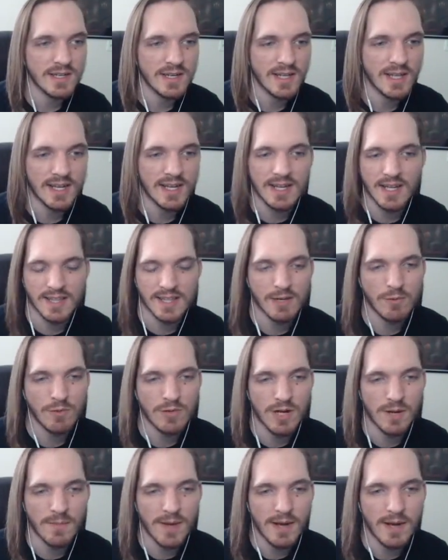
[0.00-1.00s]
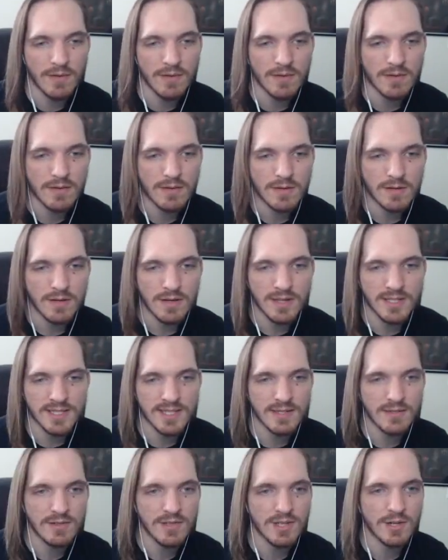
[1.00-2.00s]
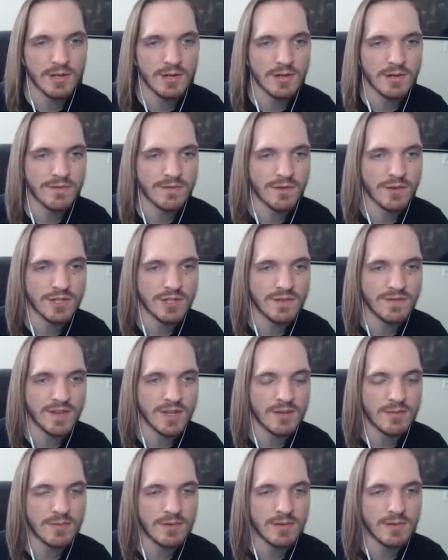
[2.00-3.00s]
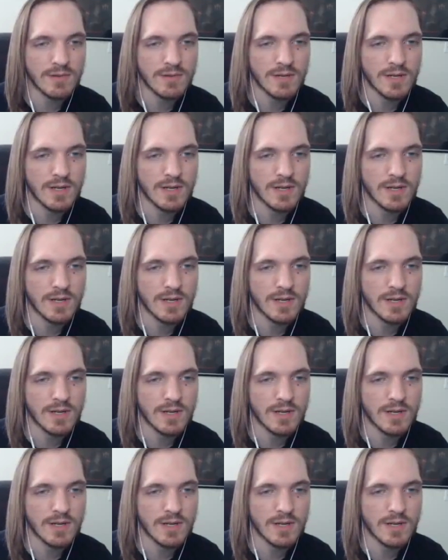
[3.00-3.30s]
like nothing will come out until your first available